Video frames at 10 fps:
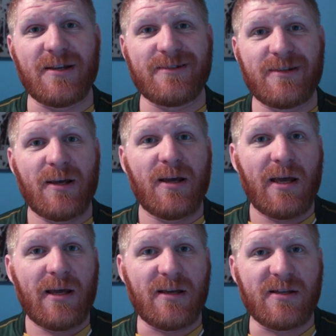
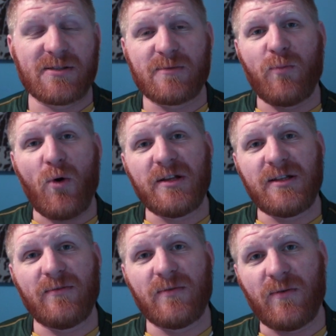he's
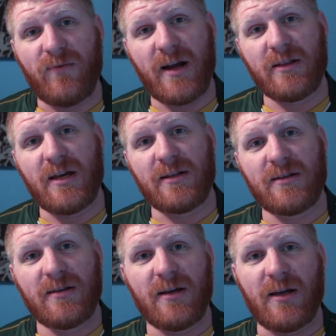pointing the fact
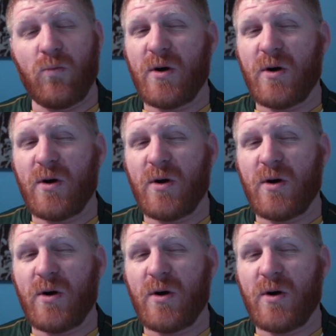that it